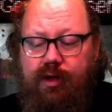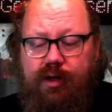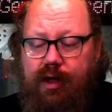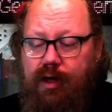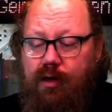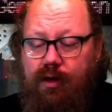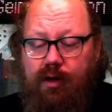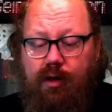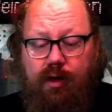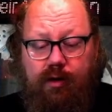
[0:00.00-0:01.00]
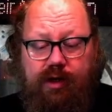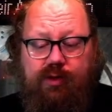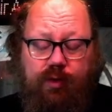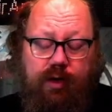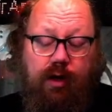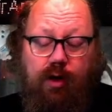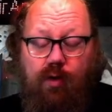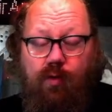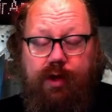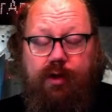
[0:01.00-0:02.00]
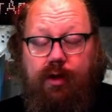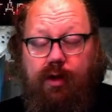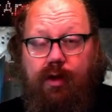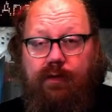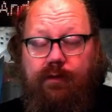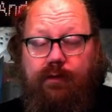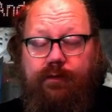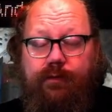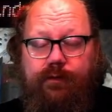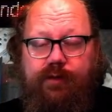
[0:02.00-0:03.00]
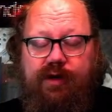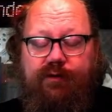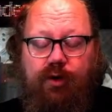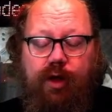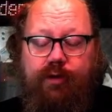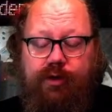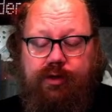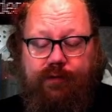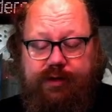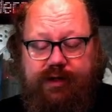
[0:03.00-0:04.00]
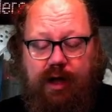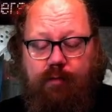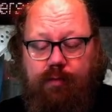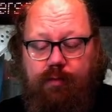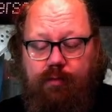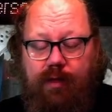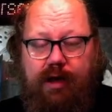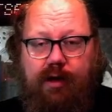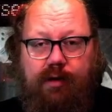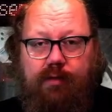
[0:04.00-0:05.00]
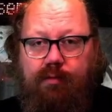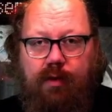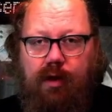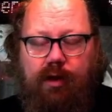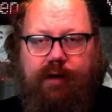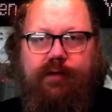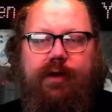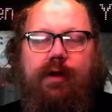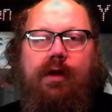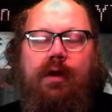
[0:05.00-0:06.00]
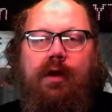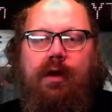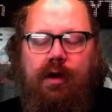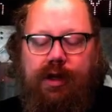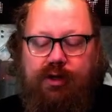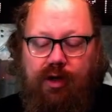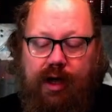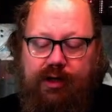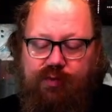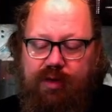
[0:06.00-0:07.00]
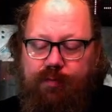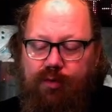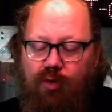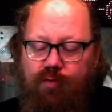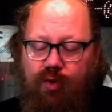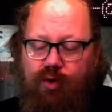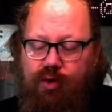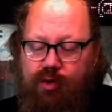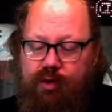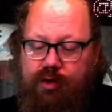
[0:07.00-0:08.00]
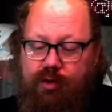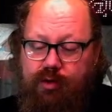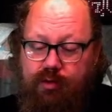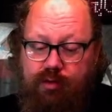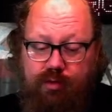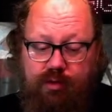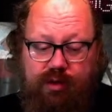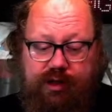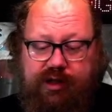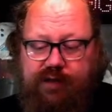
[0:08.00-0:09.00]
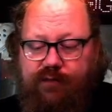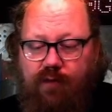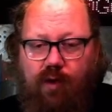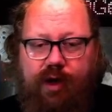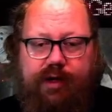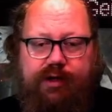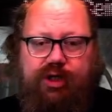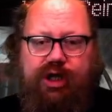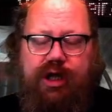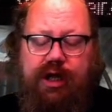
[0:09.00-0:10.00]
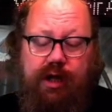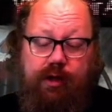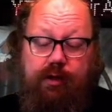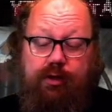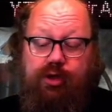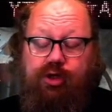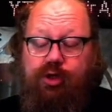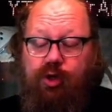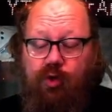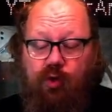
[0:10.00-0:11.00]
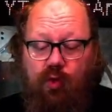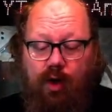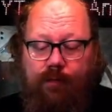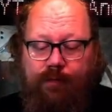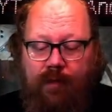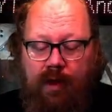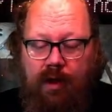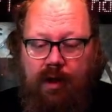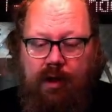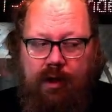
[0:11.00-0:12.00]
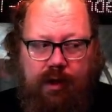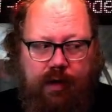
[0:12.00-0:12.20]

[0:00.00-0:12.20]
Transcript: But anyways, I'm happy to get a very cheap but very good laptop. It has a 8 gigabytes of RAM, it has 128 gig M.2 drive,